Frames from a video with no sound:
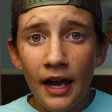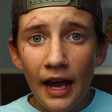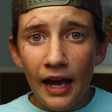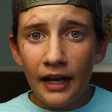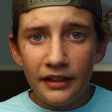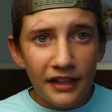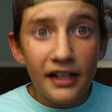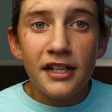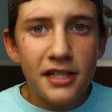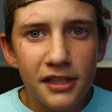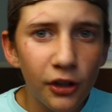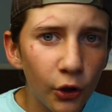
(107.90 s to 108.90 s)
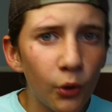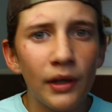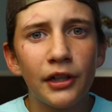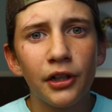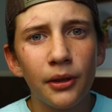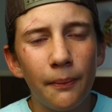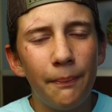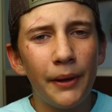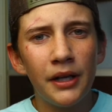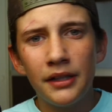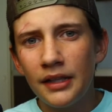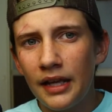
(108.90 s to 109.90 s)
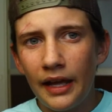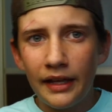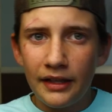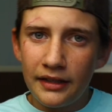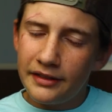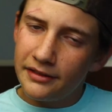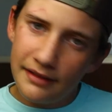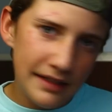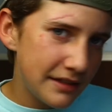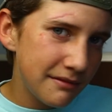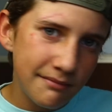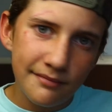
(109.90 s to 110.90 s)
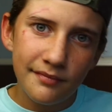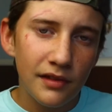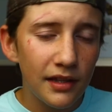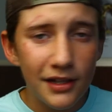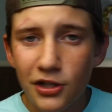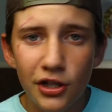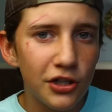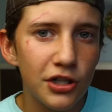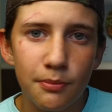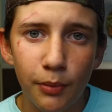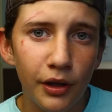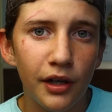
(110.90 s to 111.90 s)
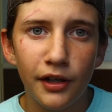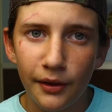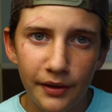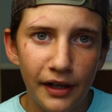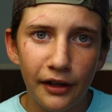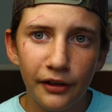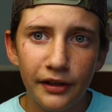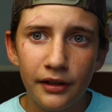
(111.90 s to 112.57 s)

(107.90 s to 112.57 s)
and that is still quicker, but they should have just put another dial in.